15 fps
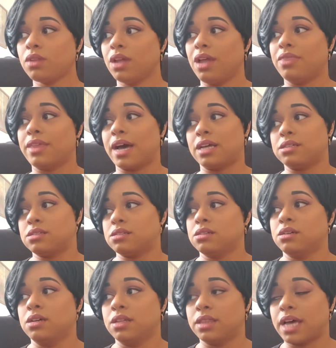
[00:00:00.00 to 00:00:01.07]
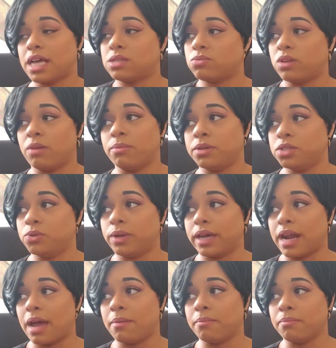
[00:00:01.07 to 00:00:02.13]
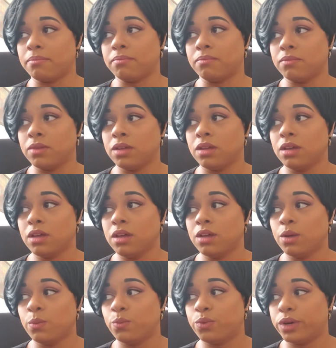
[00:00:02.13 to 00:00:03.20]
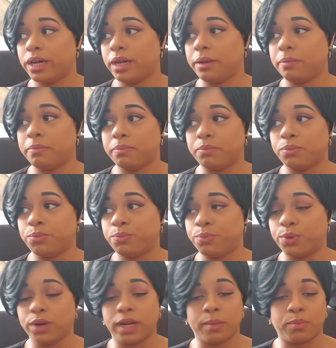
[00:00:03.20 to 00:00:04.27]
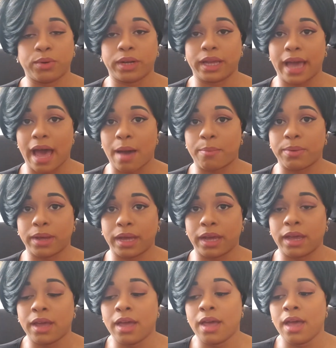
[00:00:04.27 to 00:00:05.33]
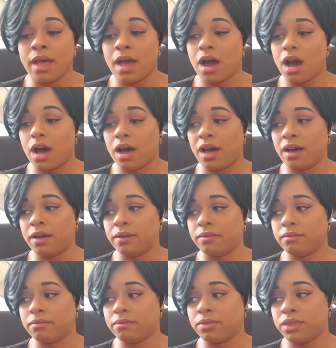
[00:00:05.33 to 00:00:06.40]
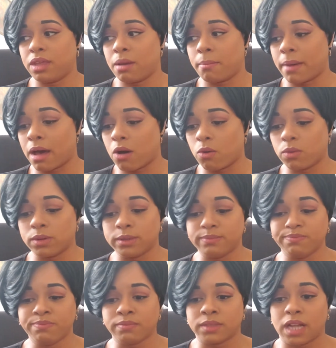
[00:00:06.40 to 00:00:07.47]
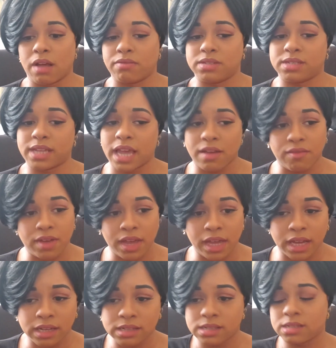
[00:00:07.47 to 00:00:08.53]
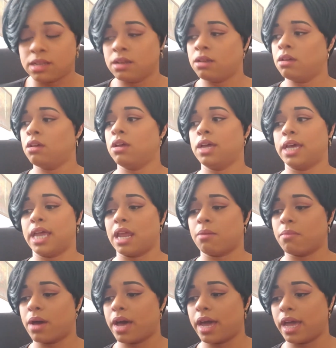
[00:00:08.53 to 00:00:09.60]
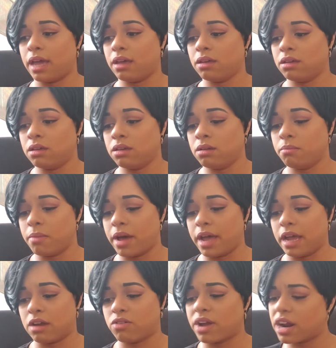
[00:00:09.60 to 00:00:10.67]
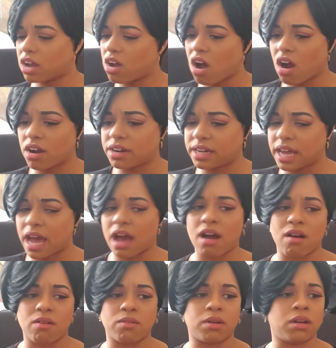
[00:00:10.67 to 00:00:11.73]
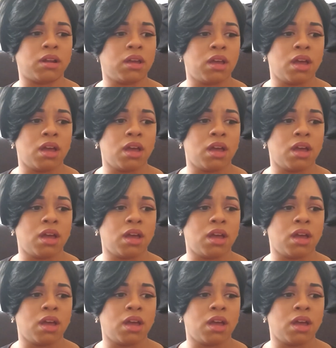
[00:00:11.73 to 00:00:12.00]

And that's what I've been doing. And I'm pretty happy on the amount of savings, getting my credit card down.